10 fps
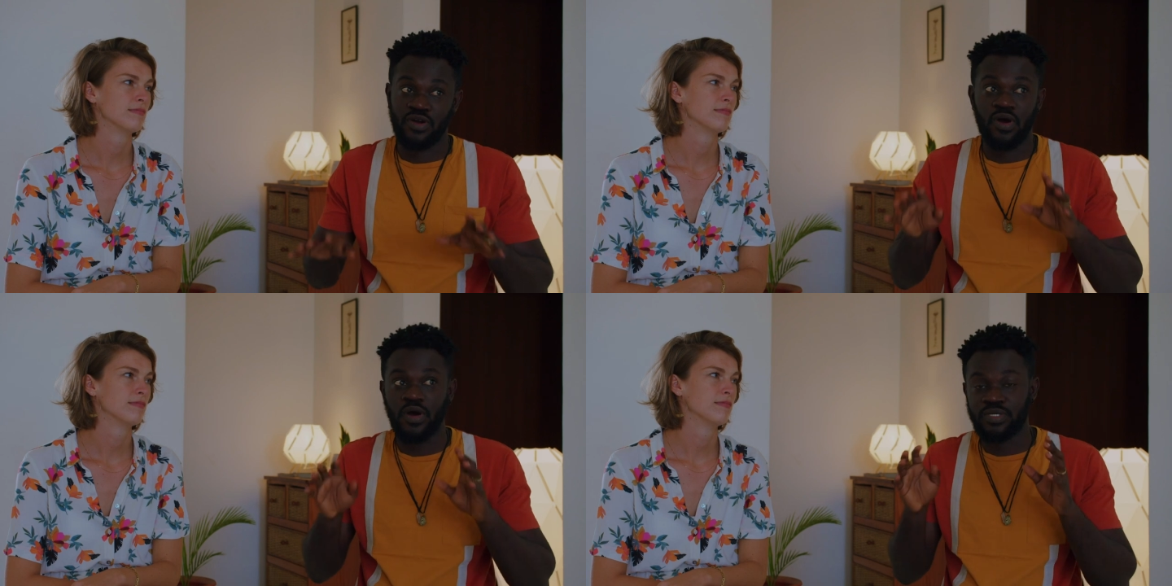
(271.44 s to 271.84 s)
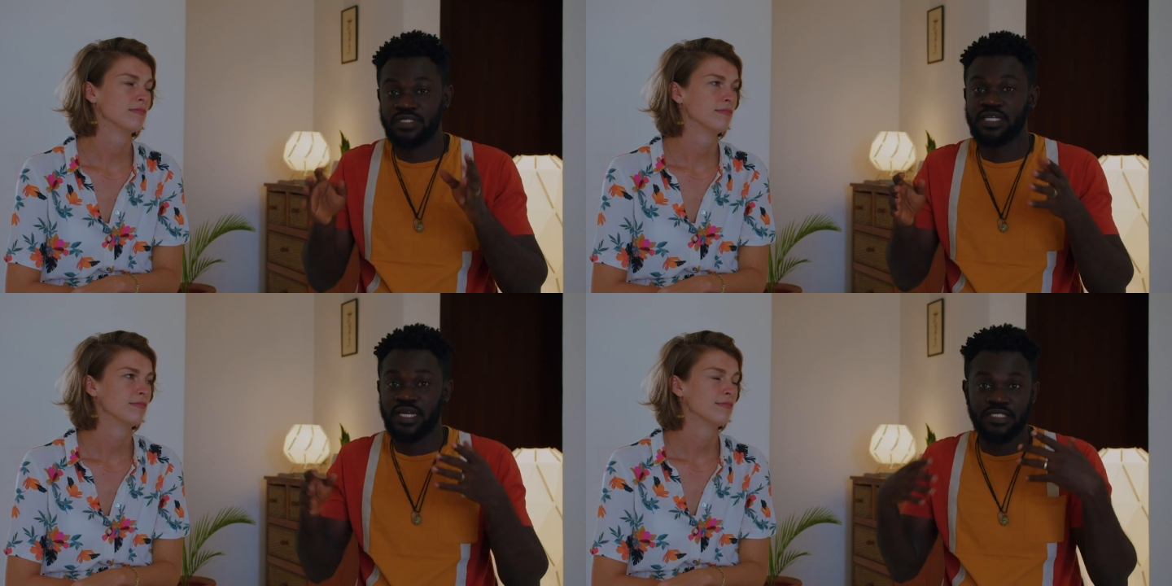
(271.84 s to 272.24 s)
Speaker 1: her or I
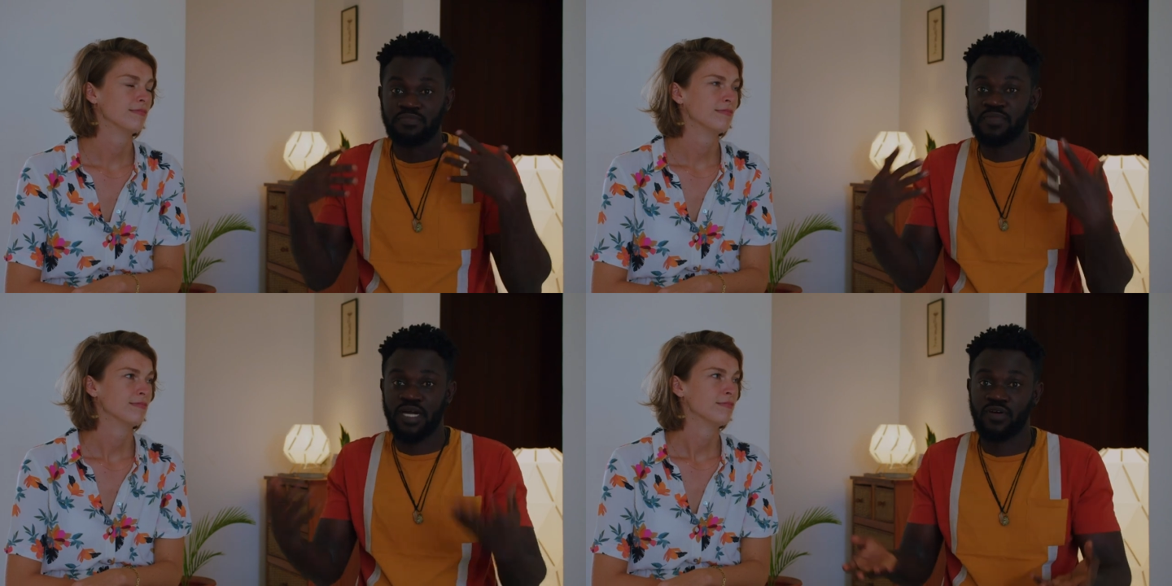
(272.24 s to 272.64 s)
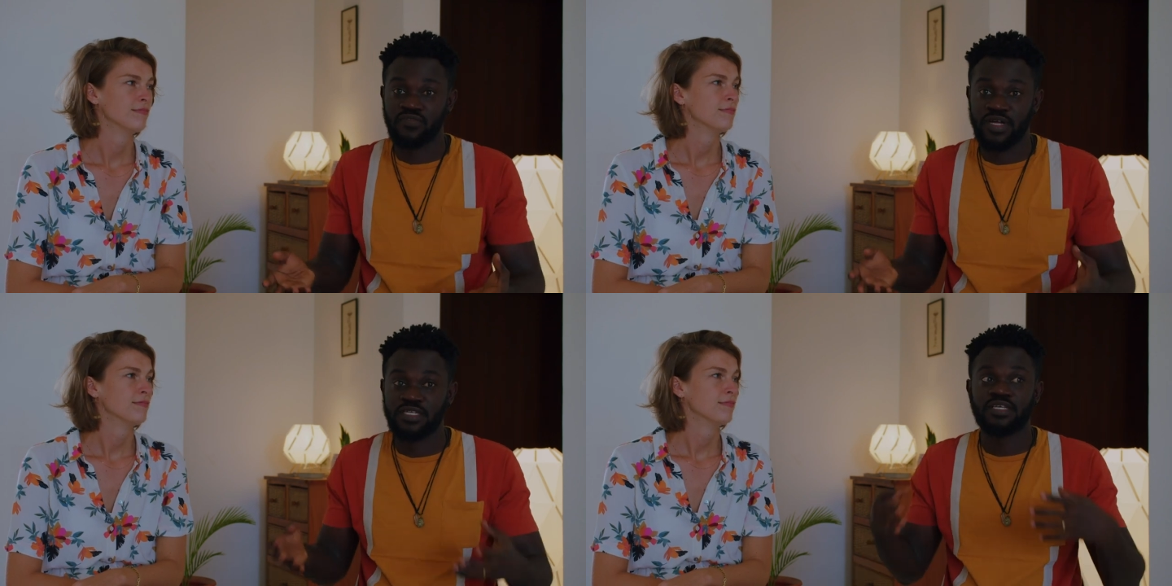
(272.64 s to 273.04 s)
wanted her to be my
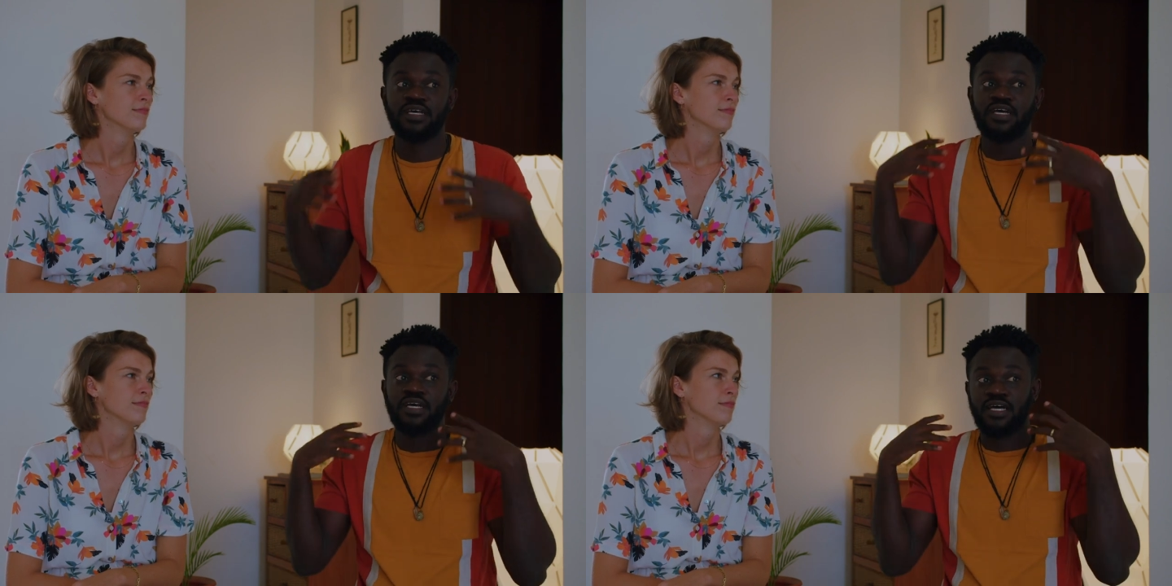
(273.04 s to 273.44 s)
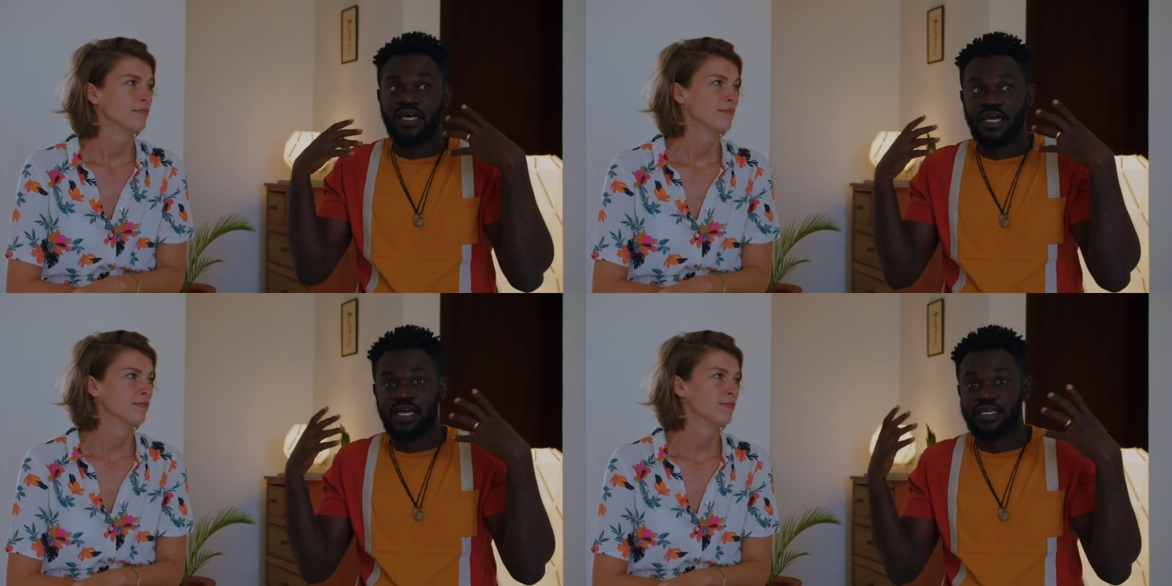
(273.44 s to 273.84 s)
girlfriend
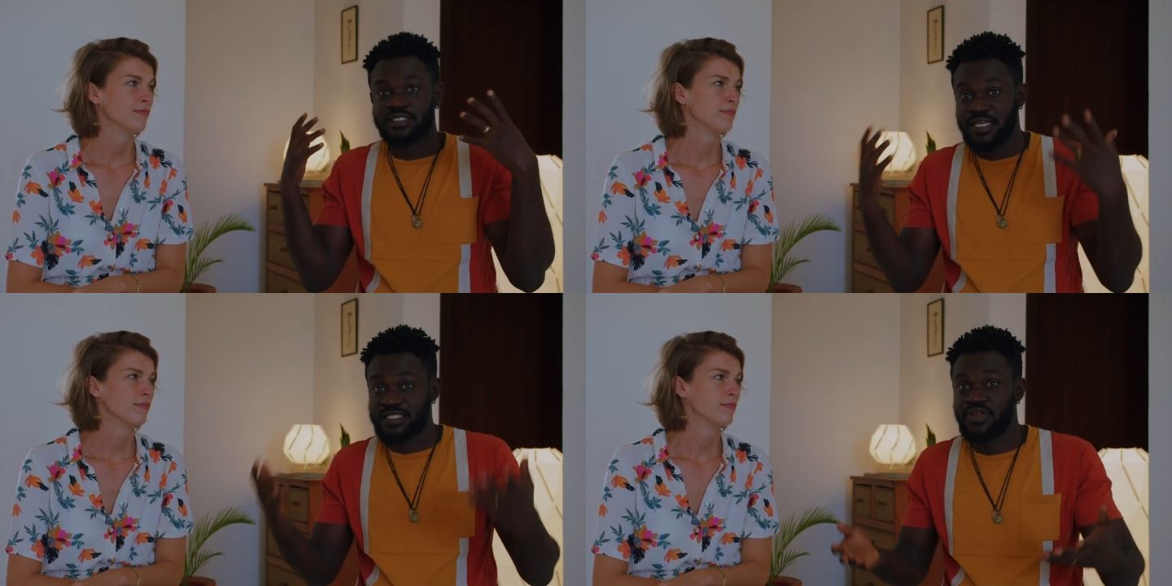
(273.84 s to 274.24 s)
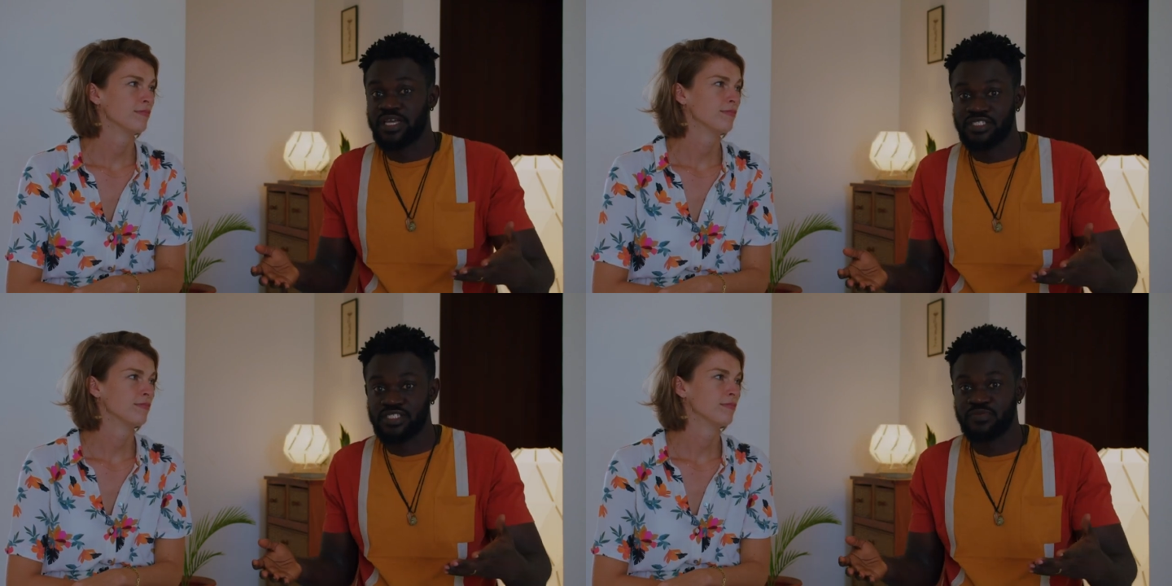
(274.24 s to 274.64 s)
and start a
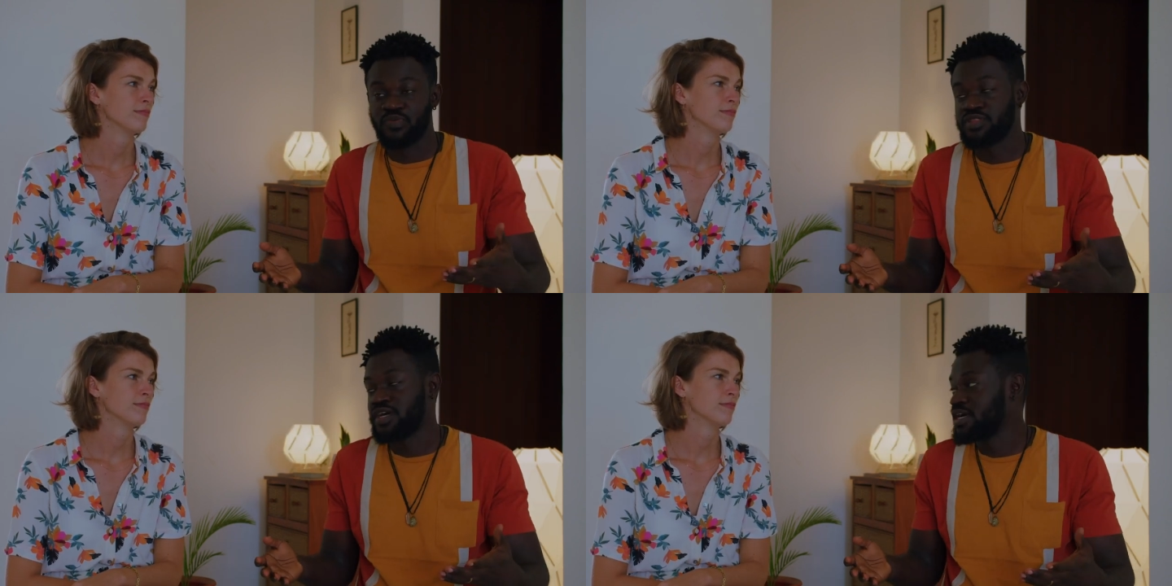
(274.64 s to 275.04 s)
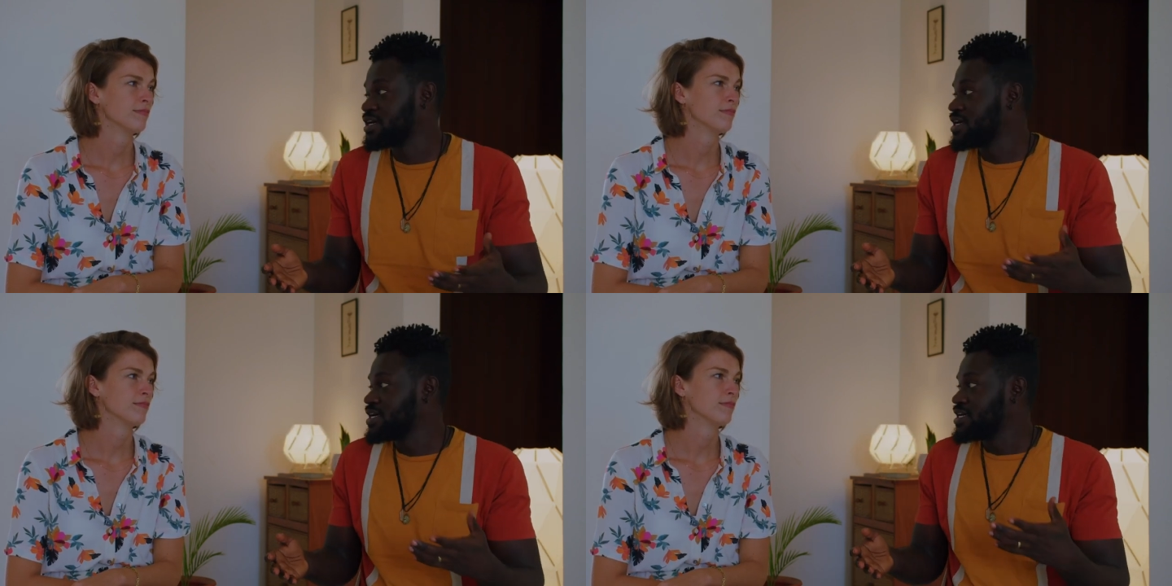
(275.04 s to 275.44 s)
relationship with her.
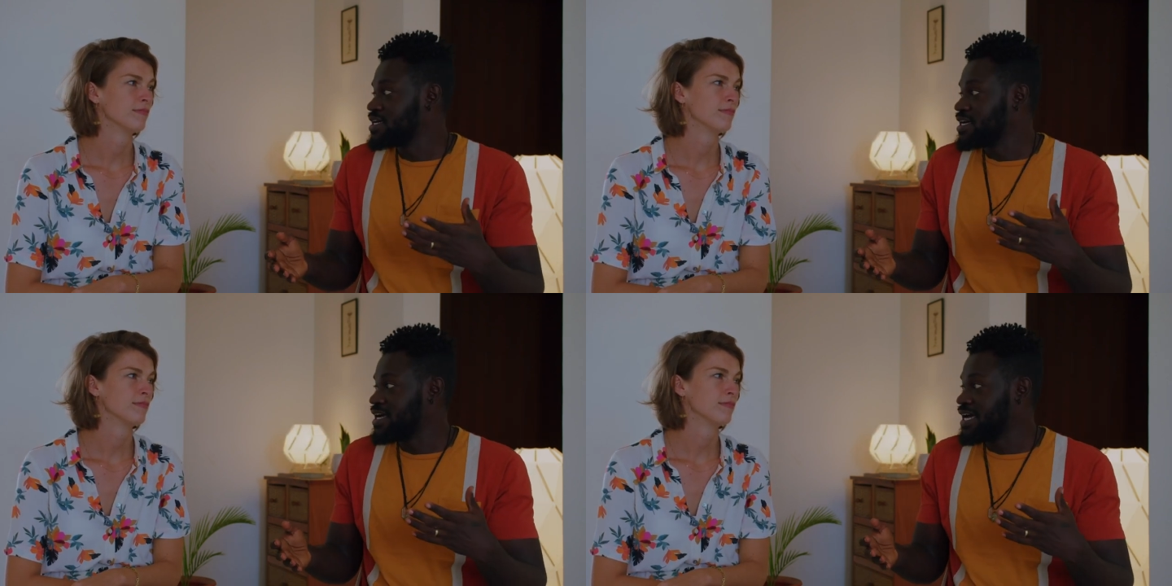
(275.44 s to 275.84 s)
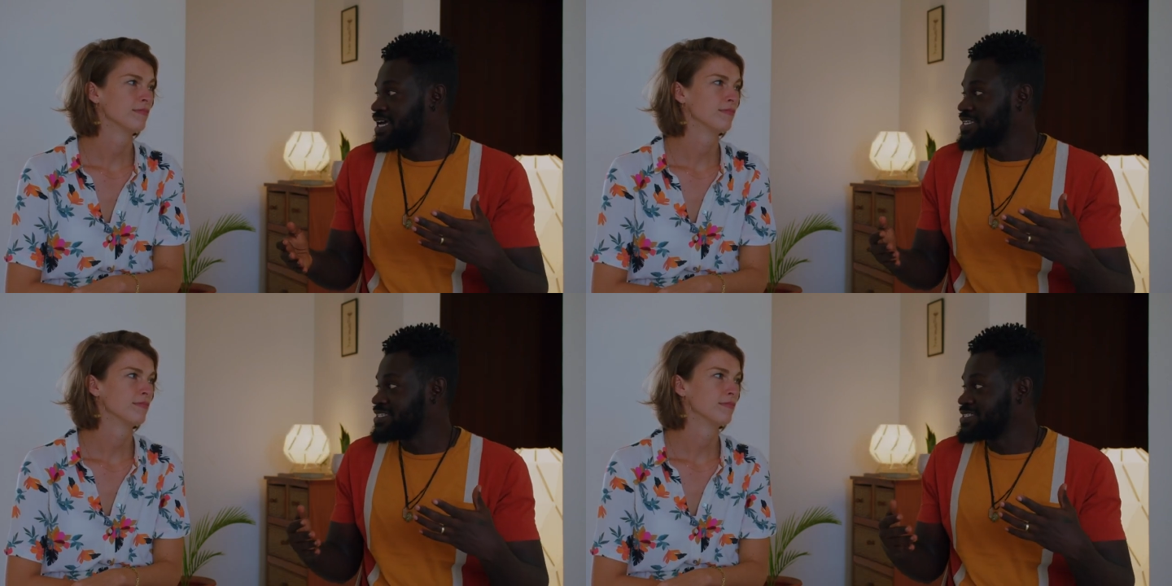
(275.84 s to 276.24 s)

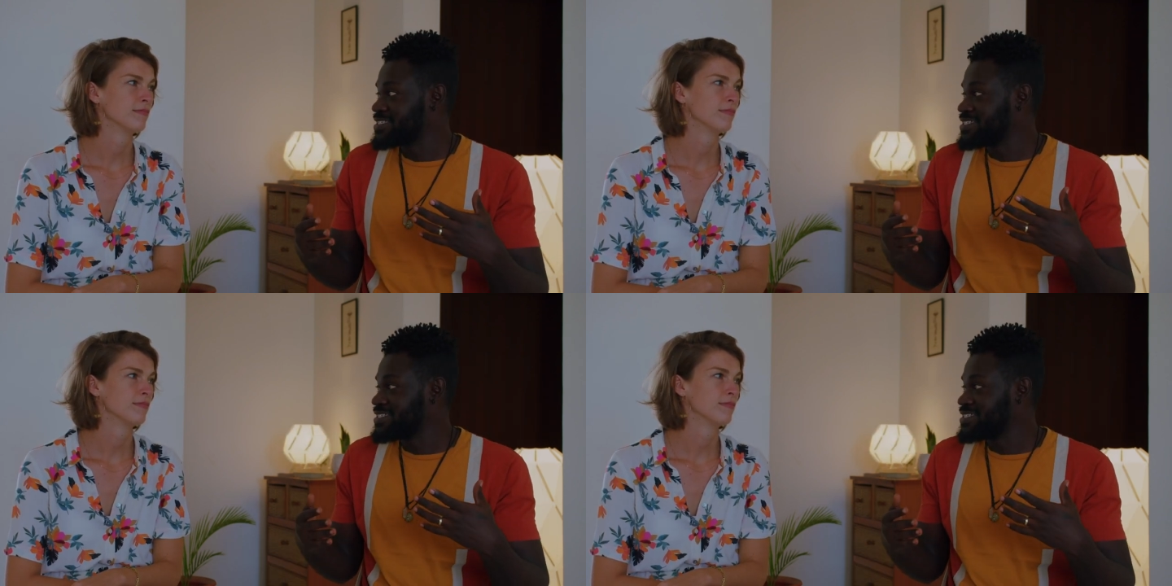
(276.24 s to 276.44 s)
And